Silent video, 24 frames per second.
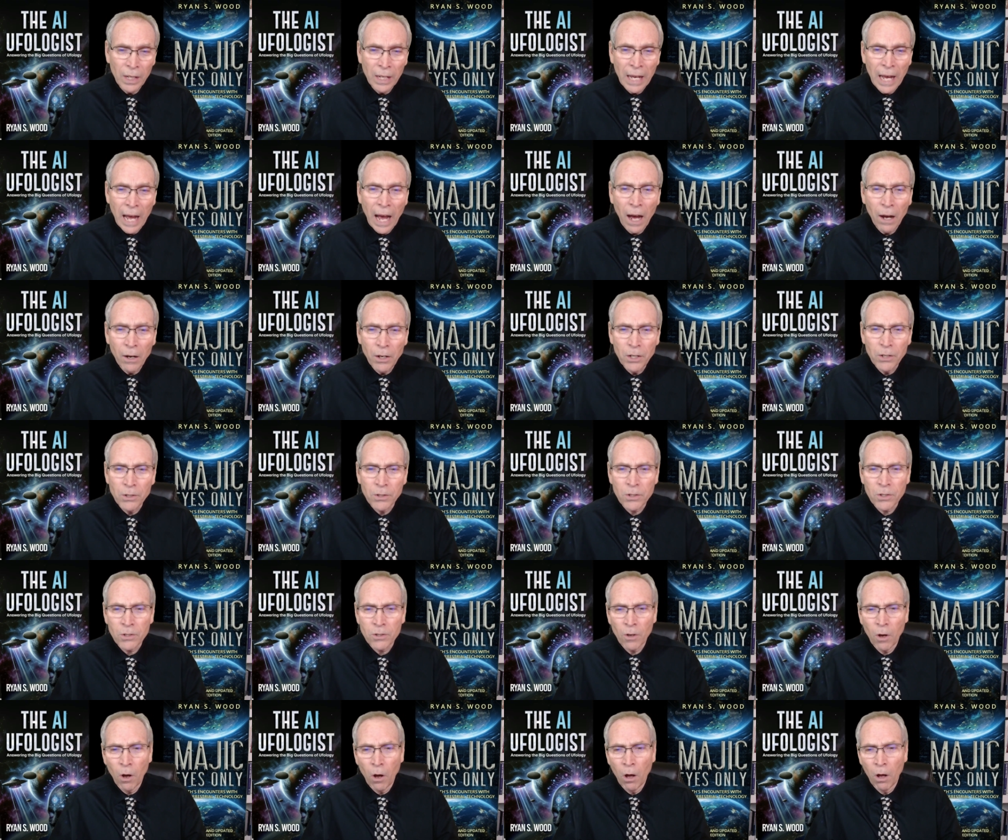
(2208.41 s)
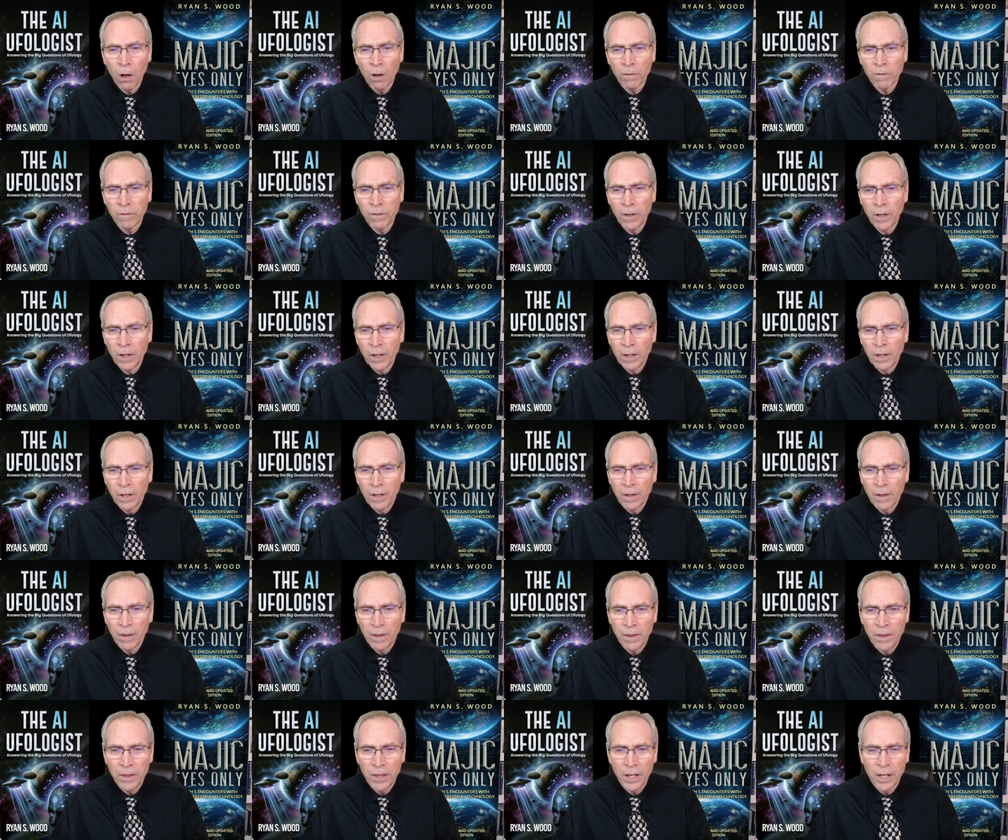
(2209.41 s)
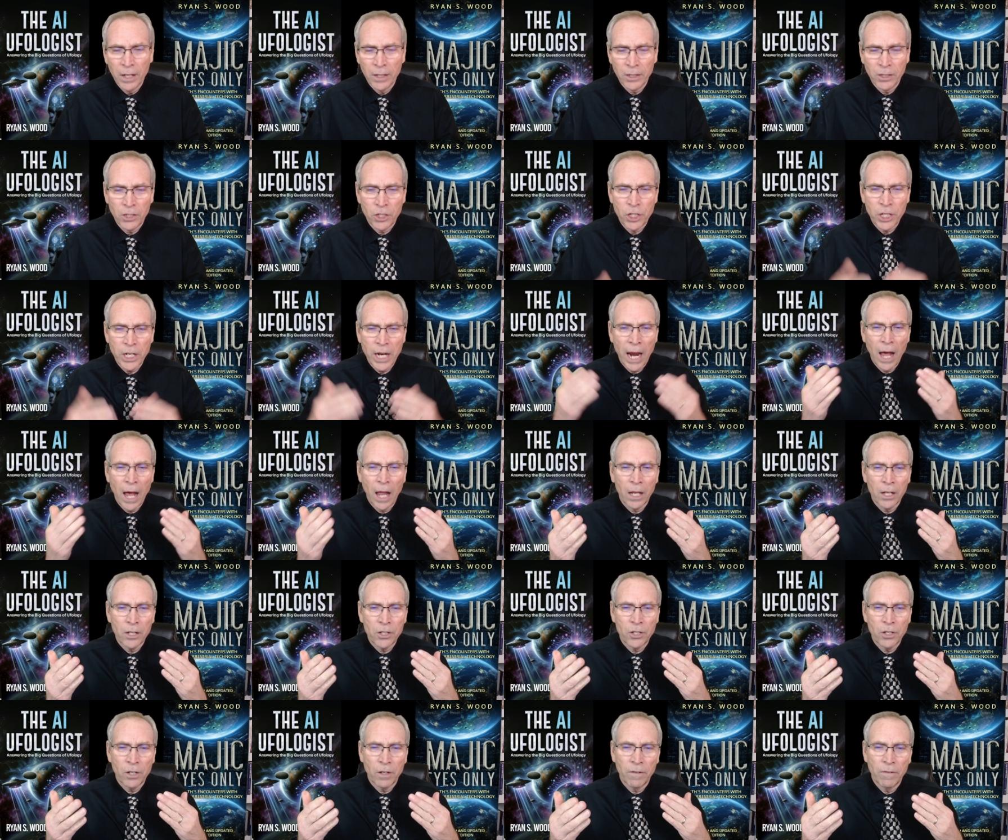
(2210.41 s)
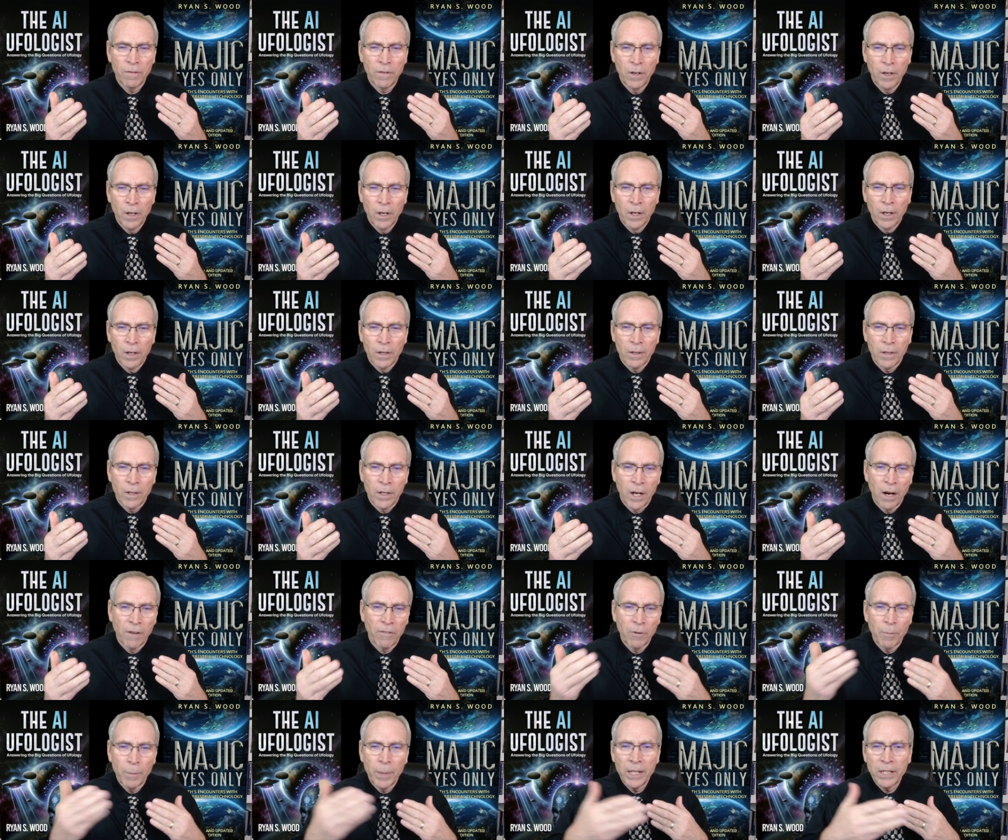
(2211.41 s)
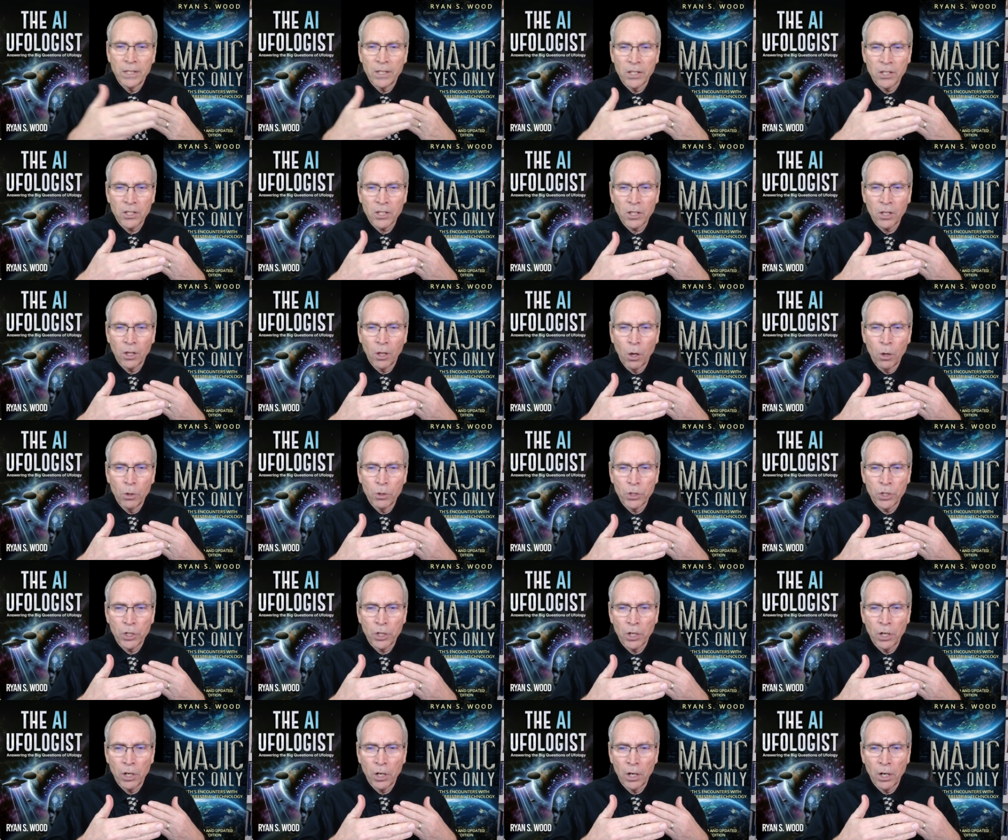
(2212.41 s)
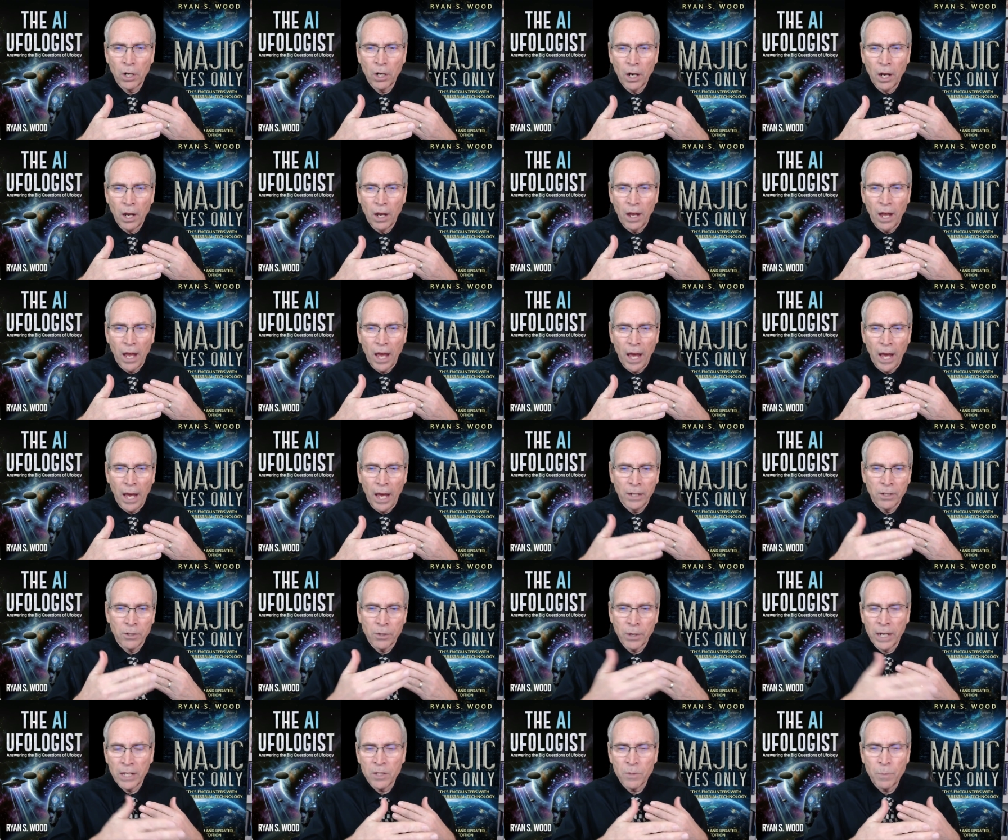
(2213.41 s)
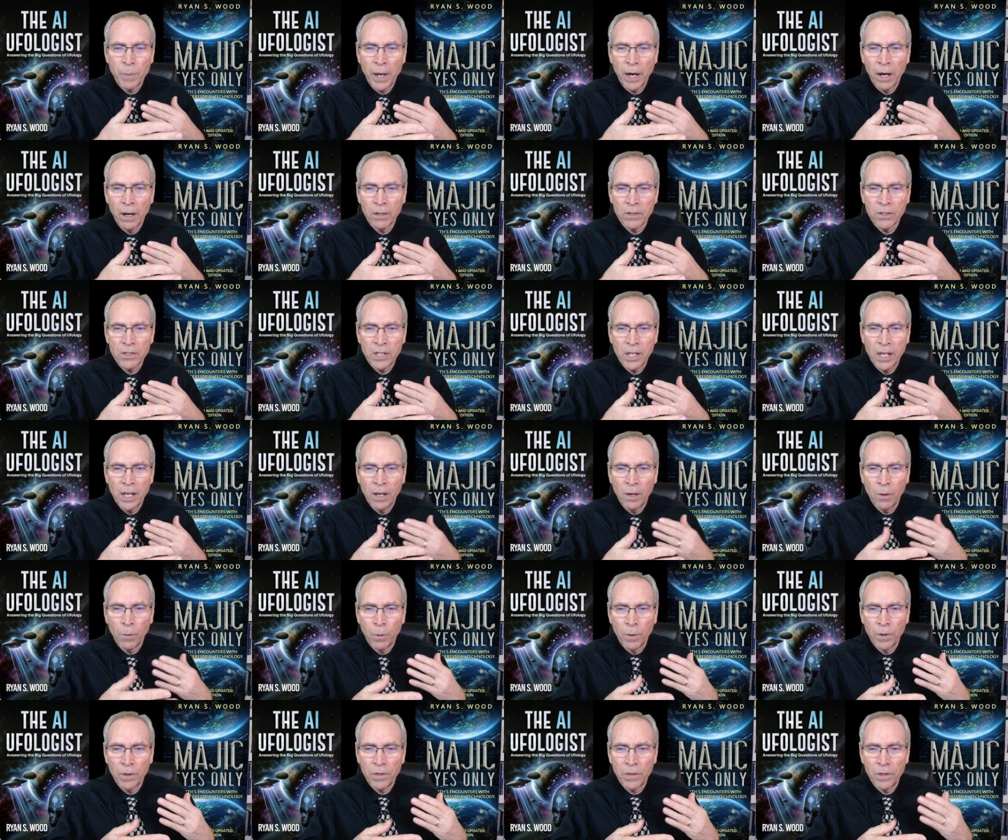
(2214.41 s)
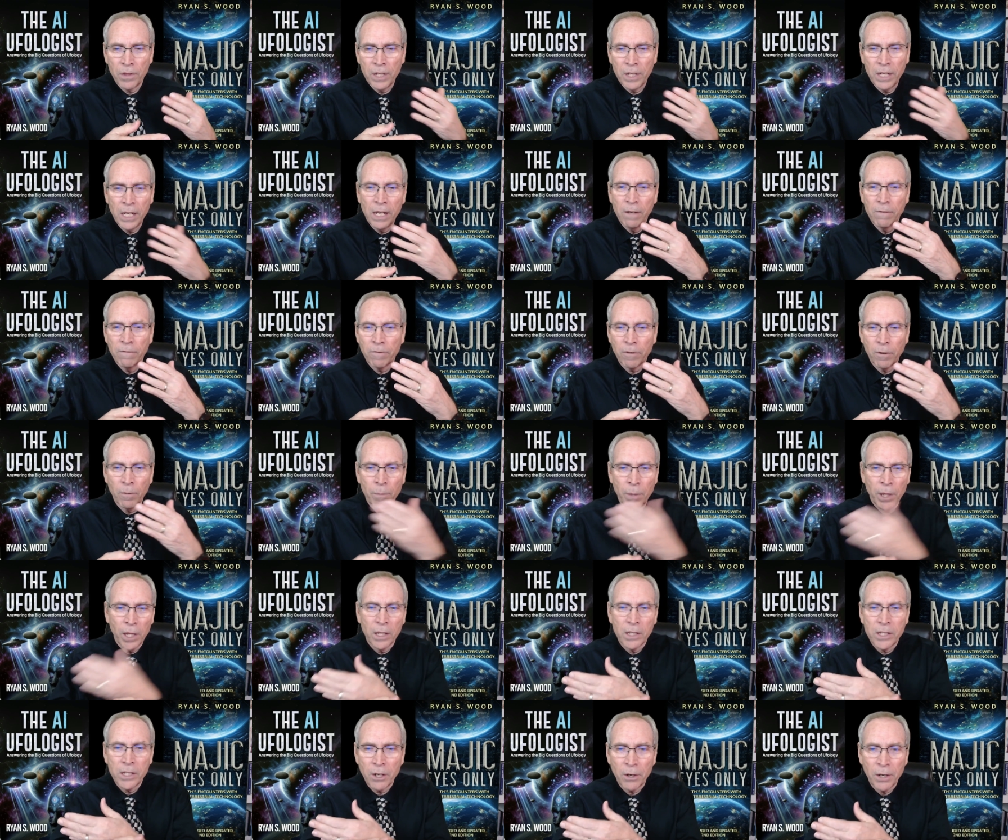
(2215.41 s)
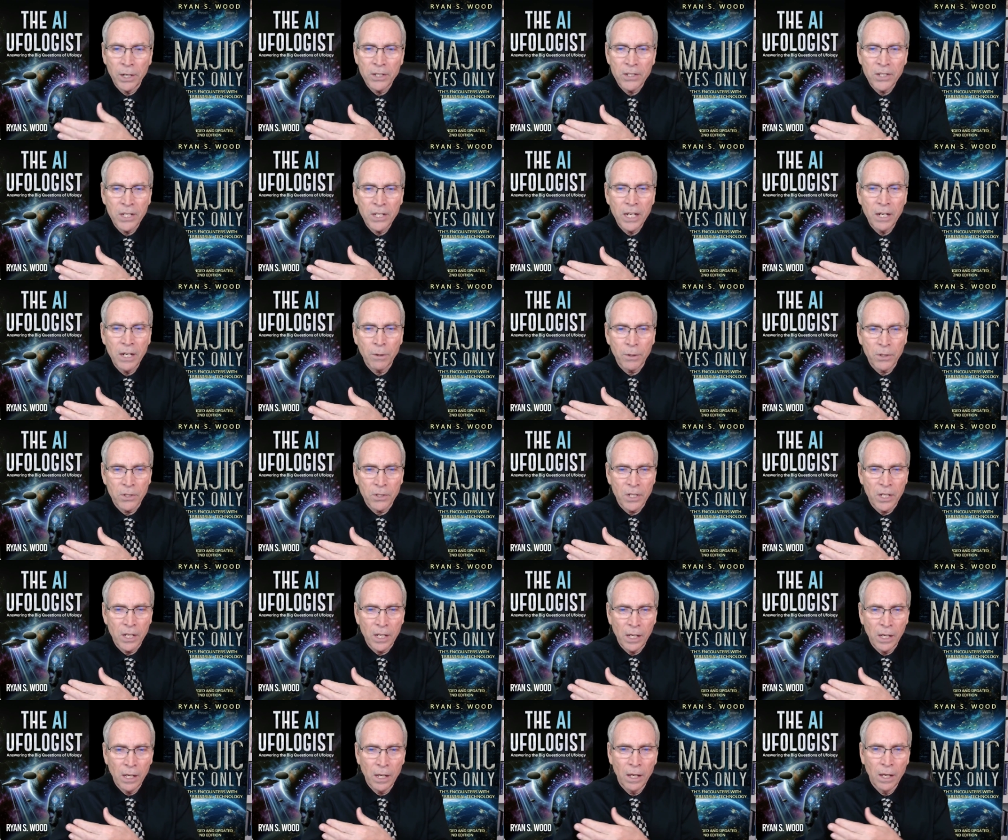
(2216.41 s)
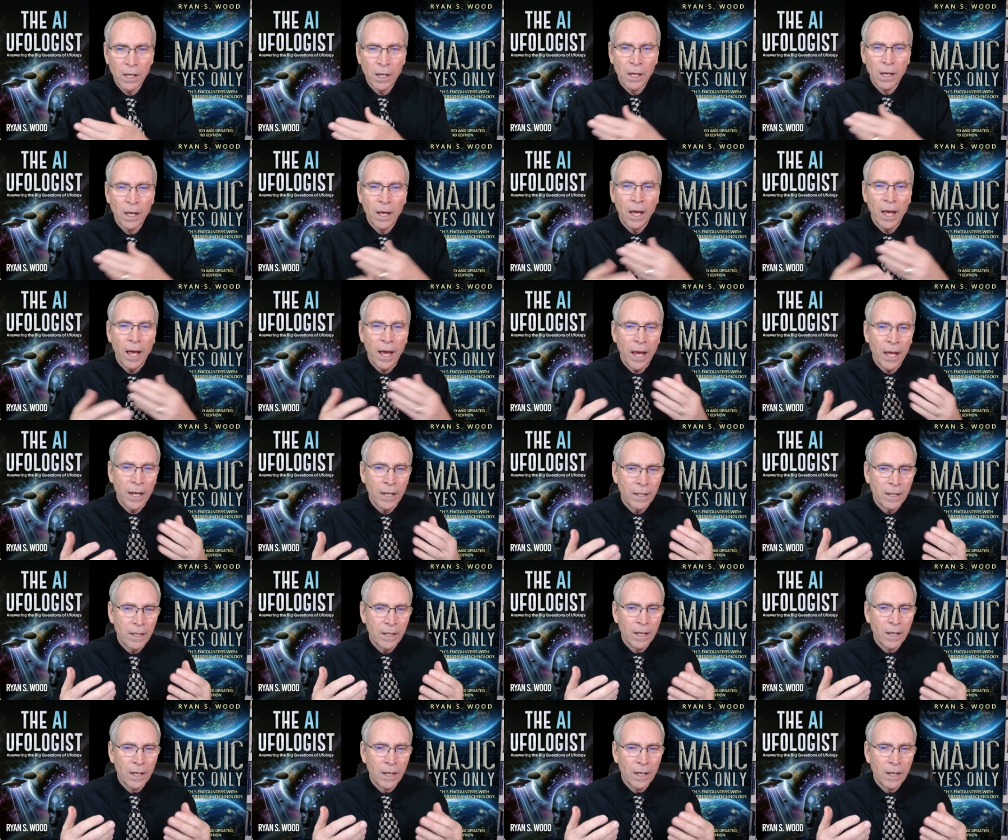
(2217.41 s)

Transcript: how do you solve the challenge of government disclosure and transparency with the need for military secrecy, and